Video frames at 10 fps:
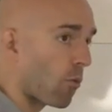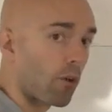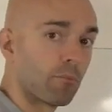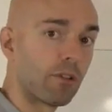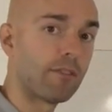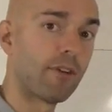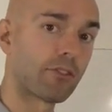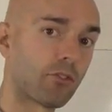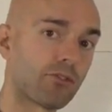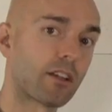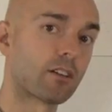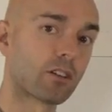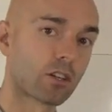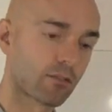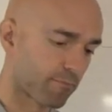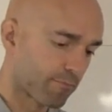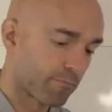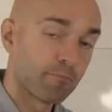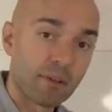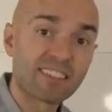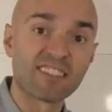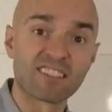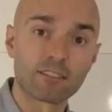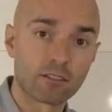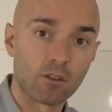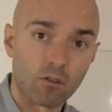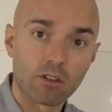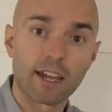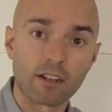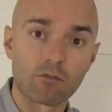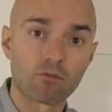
and more blood vessels that are basically, you know, kind of